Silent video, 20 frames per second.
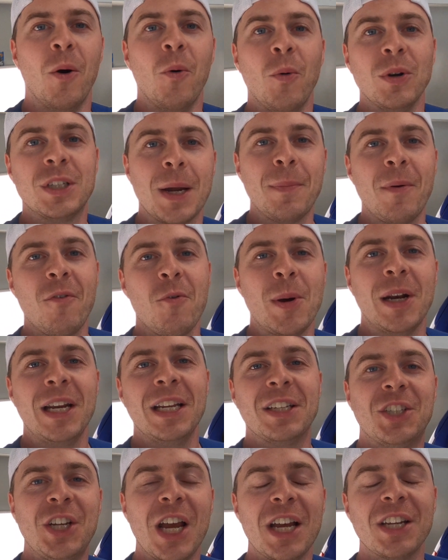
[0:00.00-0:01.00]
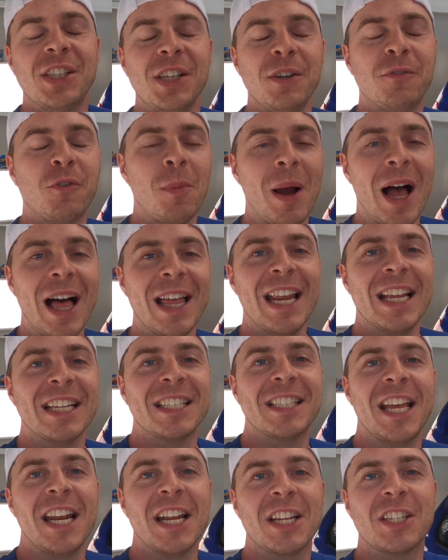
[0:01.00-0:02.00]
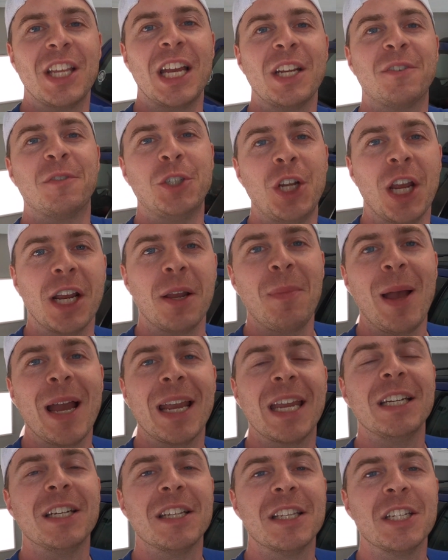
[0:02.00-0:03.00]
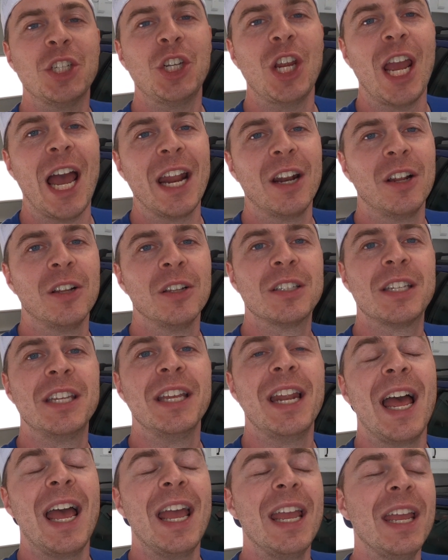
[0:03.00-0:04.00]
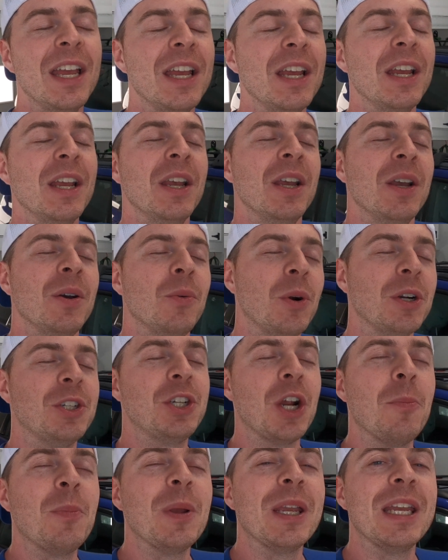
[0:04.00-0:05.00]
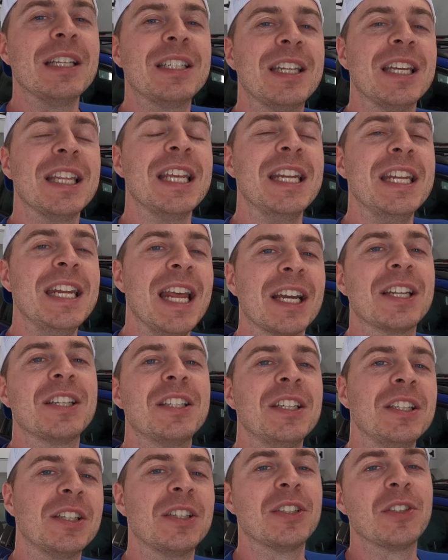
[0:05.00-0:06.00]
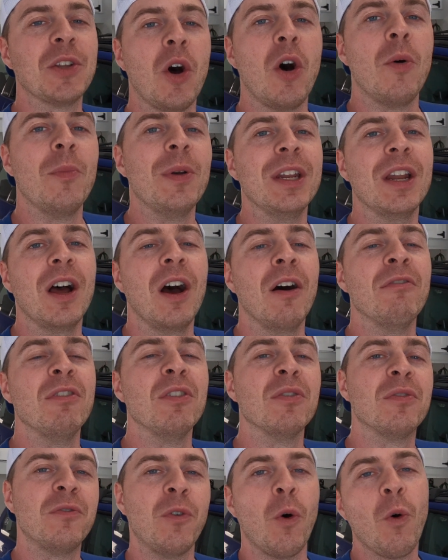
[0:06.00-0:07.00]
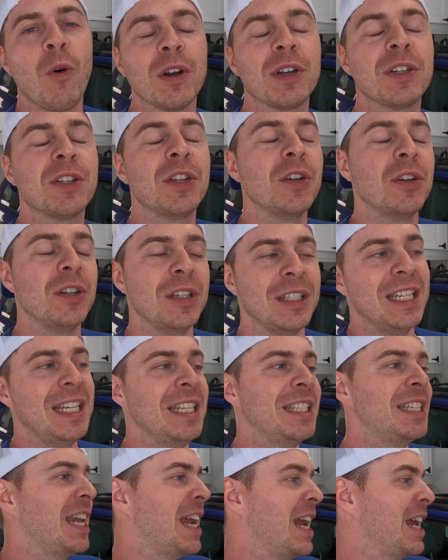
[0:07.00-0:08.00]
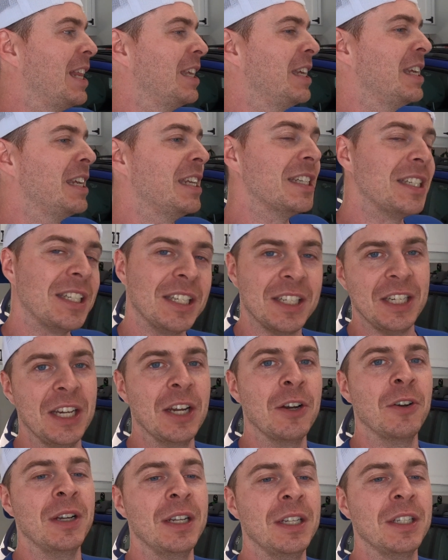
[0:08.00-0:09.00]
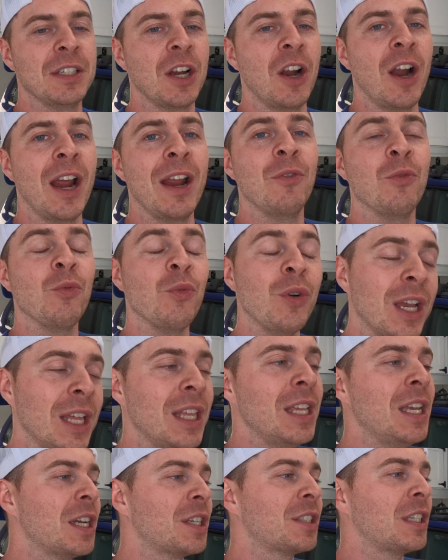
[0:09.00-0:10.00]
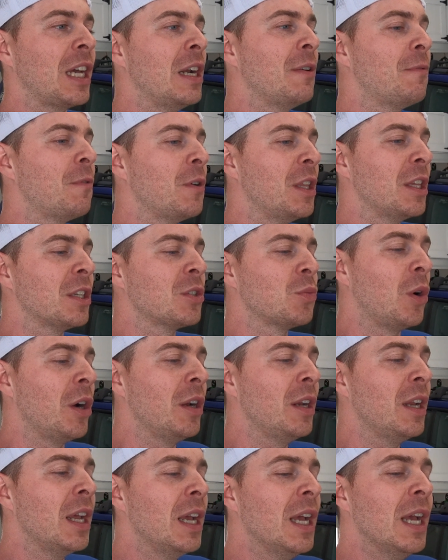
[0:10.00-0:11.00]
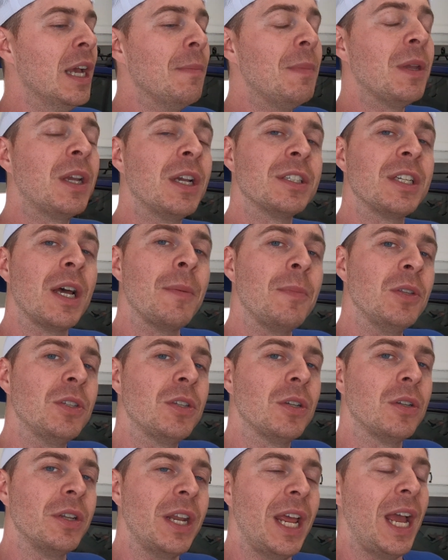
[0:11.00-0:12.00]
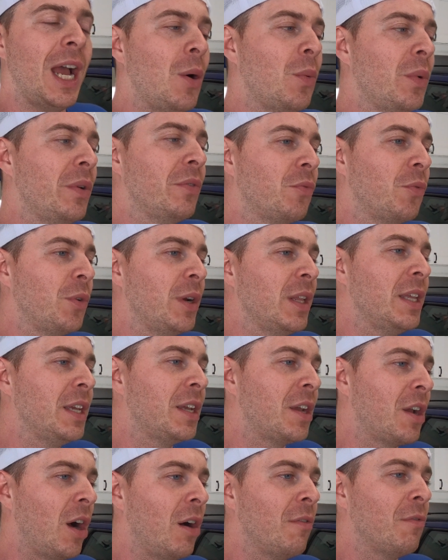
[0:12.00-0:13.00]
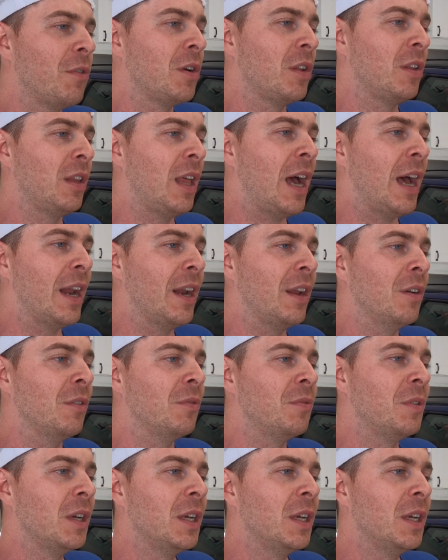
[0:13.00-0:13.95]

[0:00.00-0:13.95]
What's up everybody, it's Jesse from Ion Aesthetics. Thanks for checking back into the channel. Today, we're jumping into the next installment of the Forester detailing series, all right? Really excited for this one because up until now, we've really covered a lot of